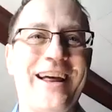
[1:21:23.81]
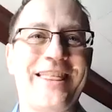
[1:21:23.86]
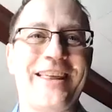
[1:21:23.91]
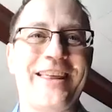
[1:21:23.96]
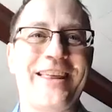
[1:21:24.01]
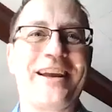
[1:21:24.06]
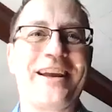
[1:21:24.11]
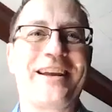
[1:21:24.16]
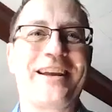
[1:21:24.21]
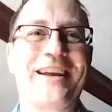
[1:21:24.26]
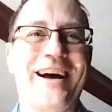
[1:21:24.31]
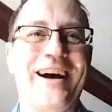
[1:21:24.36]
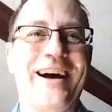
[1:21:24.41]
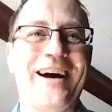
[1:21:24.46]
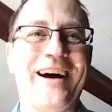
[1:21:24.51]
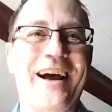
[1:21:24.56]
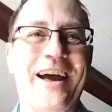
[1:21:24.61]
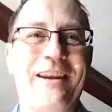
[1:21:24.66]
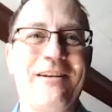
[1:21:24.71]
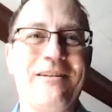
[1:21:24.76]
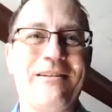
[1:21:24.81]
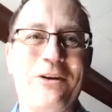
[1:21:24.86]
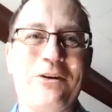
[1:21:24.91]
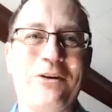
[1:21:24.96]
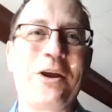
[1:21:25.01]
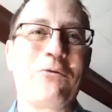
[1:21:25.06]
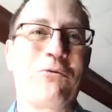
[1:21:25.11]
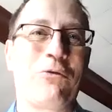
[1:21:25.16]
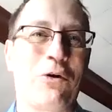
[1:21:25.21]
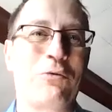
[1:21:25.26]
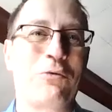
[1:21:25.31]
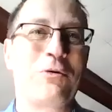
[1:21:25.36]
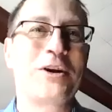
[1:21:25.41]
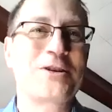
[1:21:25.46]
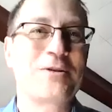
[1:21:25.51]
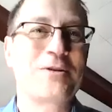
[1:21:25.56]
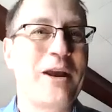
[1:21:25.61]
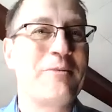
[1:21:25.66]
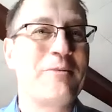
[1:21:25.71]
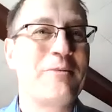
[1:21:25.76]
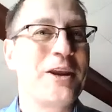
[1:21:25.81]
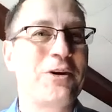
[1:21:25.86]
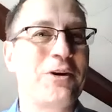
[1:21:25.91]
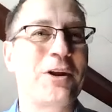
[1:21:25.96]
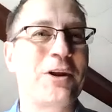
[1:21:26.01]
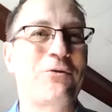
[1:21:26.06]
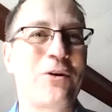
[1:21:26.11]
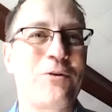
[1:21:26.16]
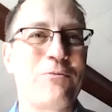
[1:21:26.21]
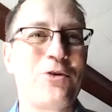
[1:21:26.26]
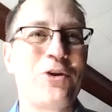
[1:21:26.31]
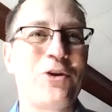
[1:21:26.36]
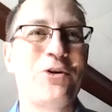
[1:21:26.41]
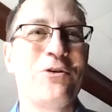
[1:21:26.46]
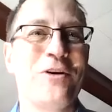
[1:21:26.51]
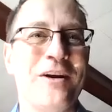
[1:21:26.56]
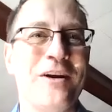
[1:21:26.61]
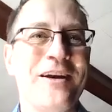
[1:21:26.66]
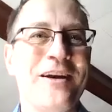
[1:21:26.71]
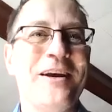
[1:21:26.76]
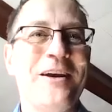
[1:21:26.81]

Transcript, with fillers: I think, uh, and looking forward to maybe hearing from you